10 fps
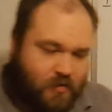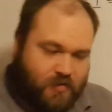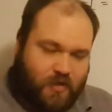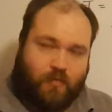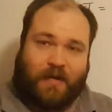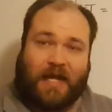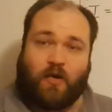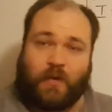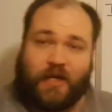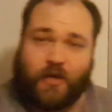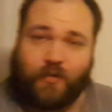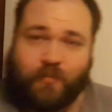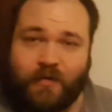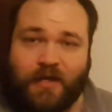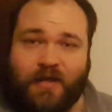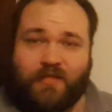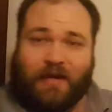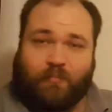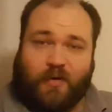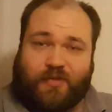So now we know
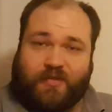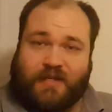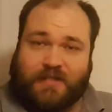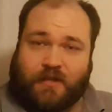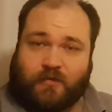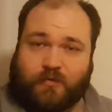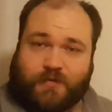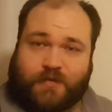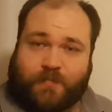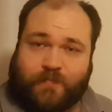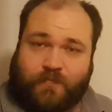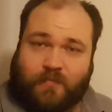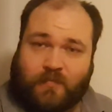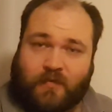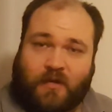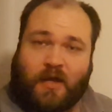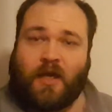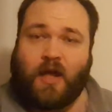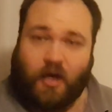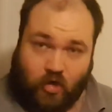that both of these integrals
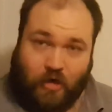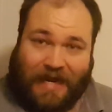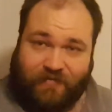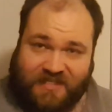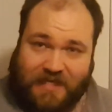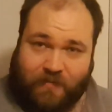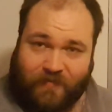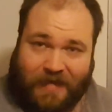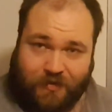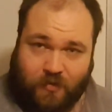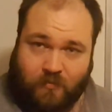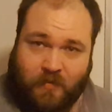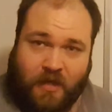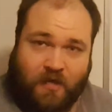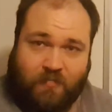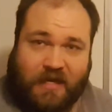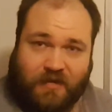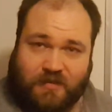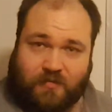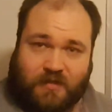are going to have the same value,
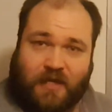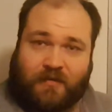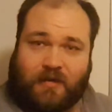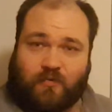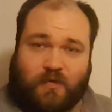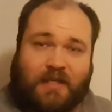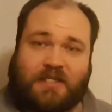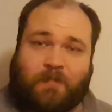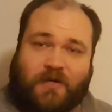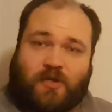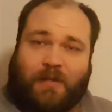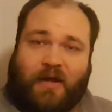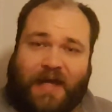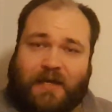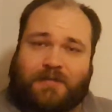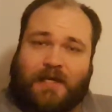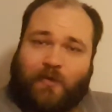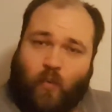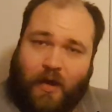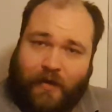because there's nothing really special about x
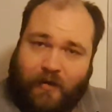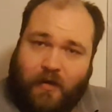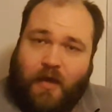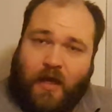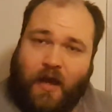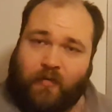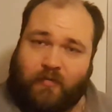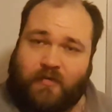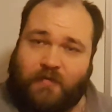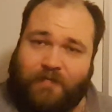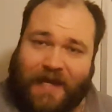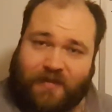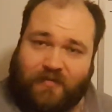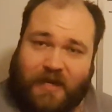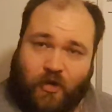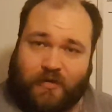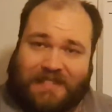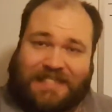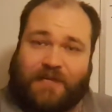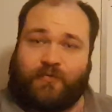and y other than the fact that they
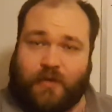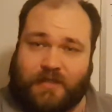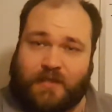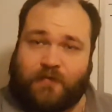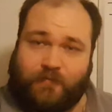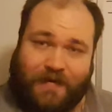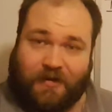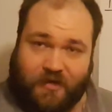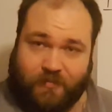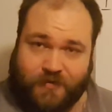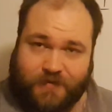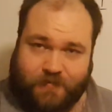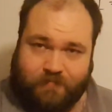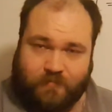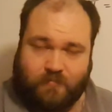are different variables.